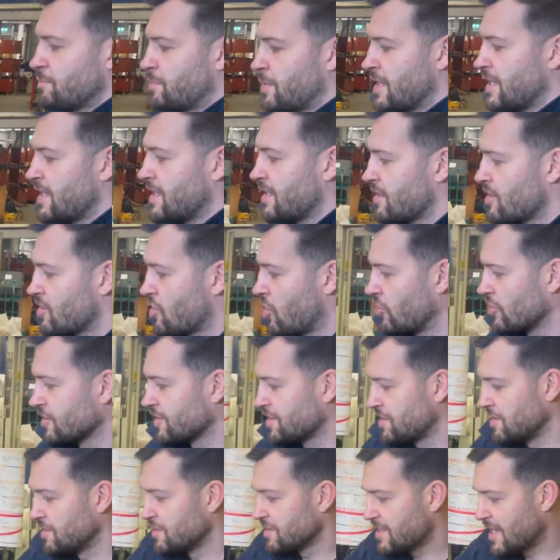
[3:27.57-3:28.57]
be
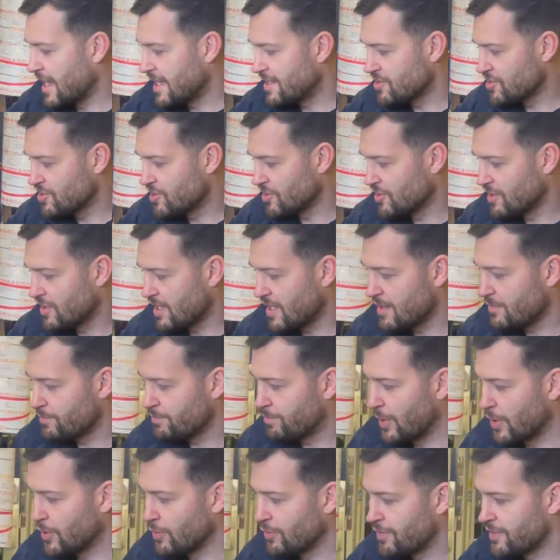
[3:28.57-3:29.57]
constant tension in
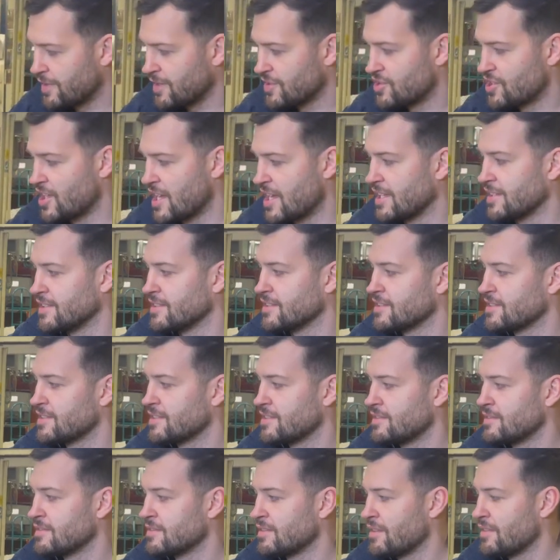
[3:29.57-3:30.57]
both the chains.
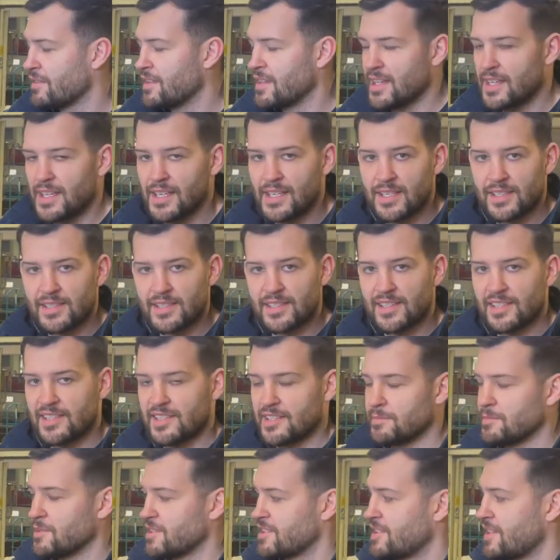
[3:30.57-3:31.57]
The
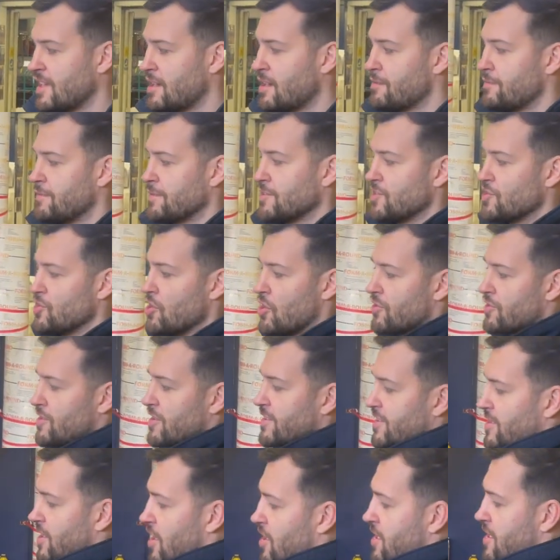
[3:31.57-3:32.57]
system itself is not
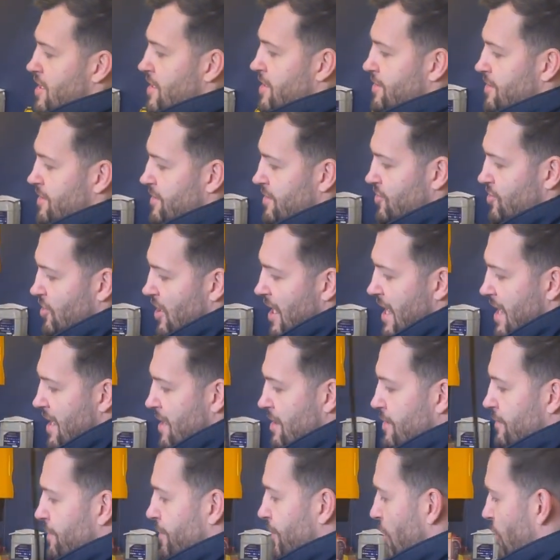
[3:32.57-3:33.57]
designed to
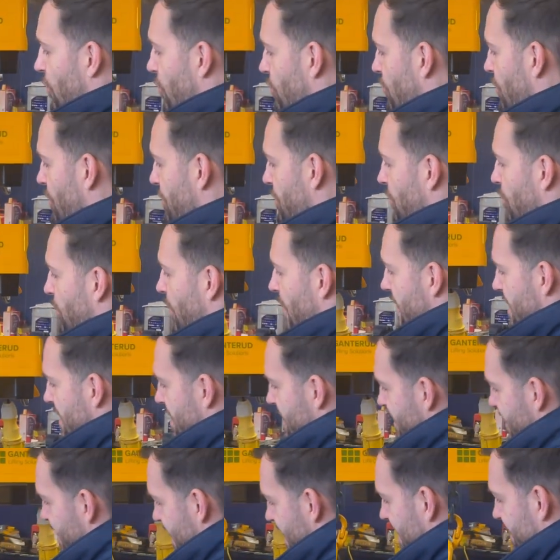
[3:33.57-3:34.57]
have all of the weight
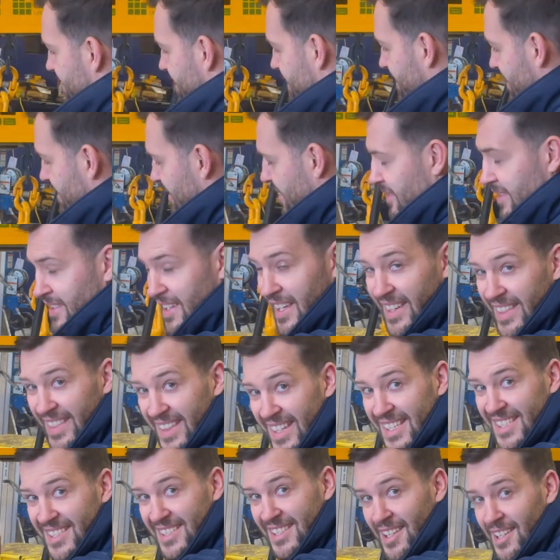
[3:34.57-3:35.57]
in this
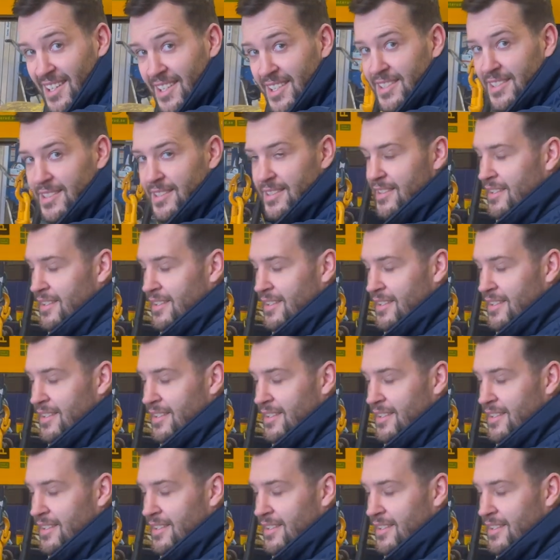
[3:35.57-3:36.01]
side.